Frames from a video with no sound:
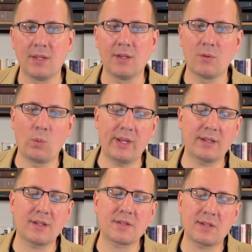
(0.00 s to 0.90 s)

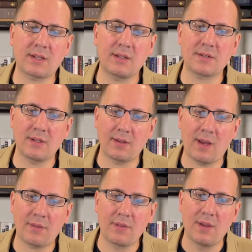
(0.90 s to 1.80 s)
Weakness, sickness, and
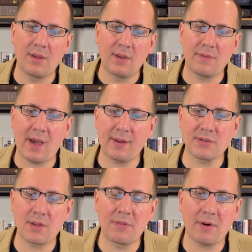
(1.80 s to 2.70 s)
death. That
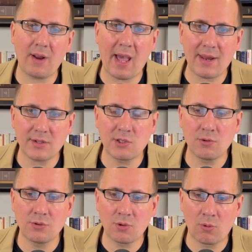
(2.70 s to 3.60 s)
is, their
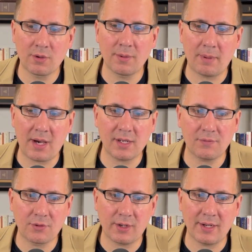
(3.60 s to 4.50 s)
attitude toward the body
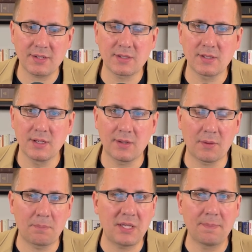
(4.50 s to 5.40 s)
of Christ,
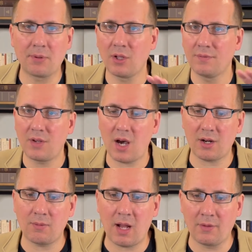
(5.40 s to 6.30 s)
the people of God
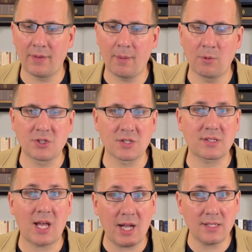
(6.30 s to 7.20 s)
around them, which is
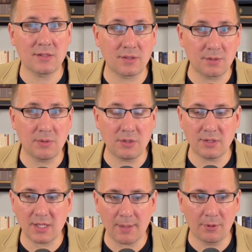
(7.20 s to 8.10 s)
tied to the
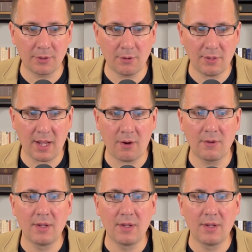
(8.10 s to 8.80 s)
communion table, no doubt,